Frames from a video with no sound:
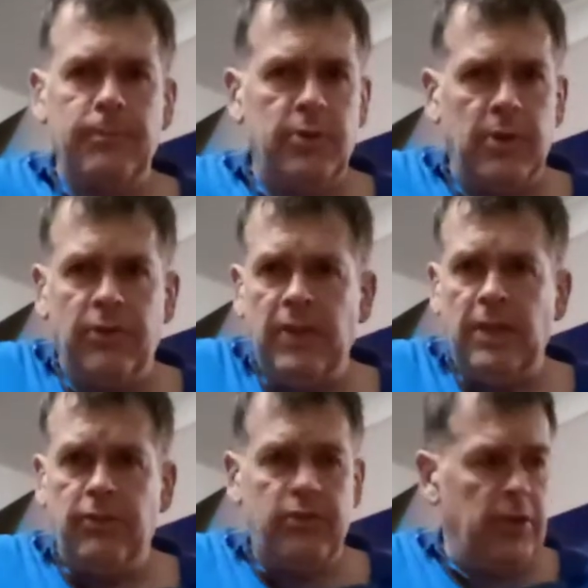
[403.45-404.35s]
So I just
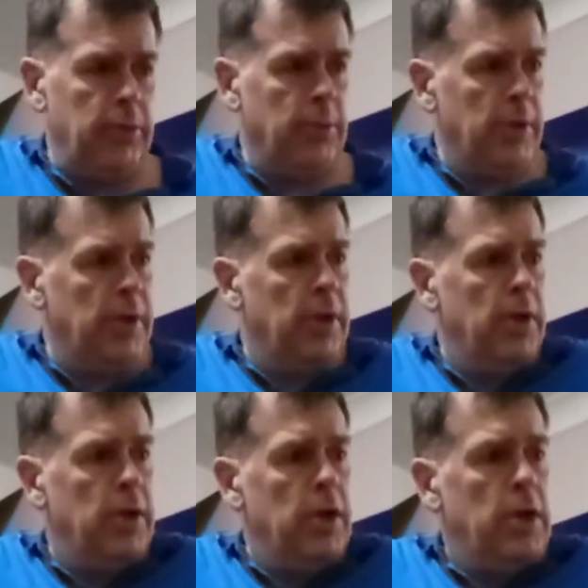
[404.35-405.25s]
need to
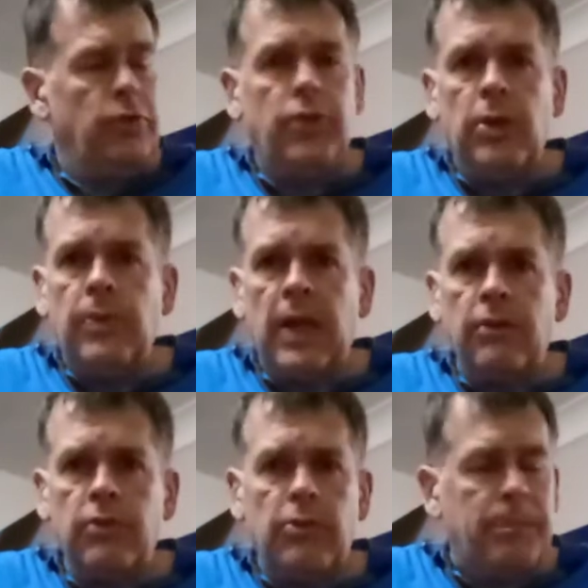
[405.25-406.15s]
tune that.
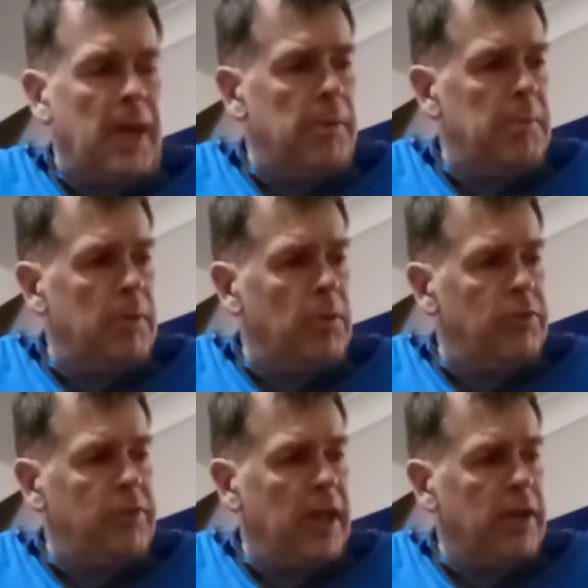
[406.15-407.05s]
So just bear with me 1
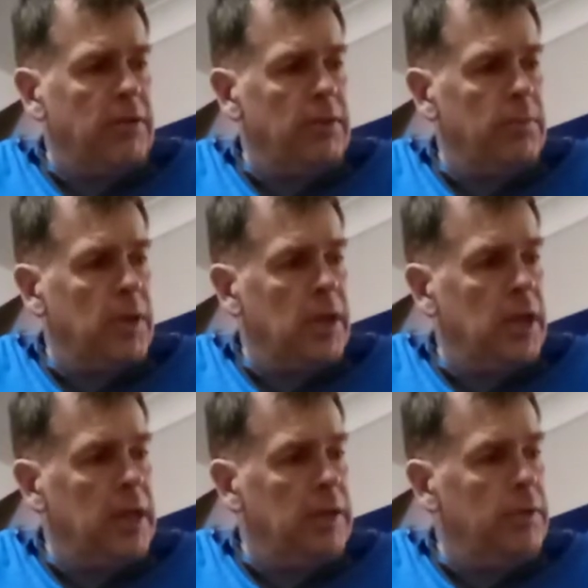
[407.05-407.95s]
second while
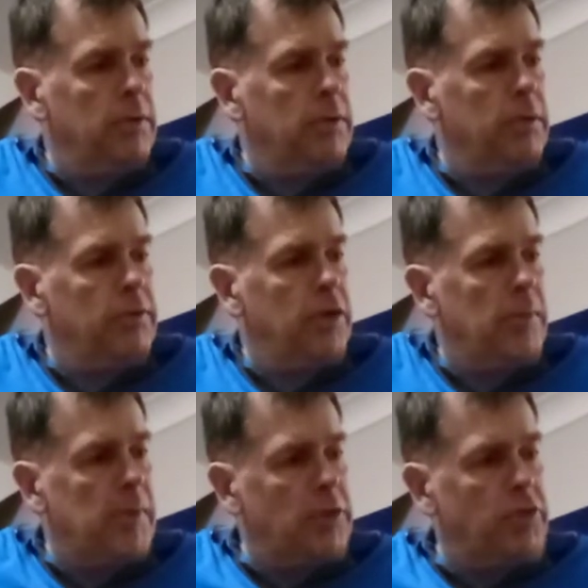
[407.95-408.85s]
I
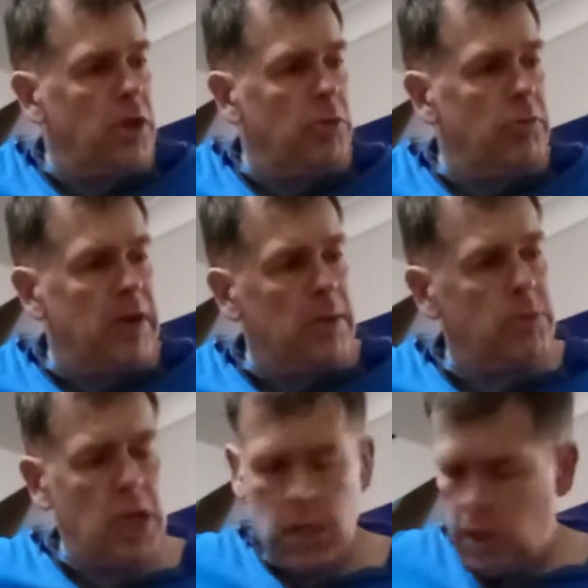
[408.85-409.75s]
turn my tune around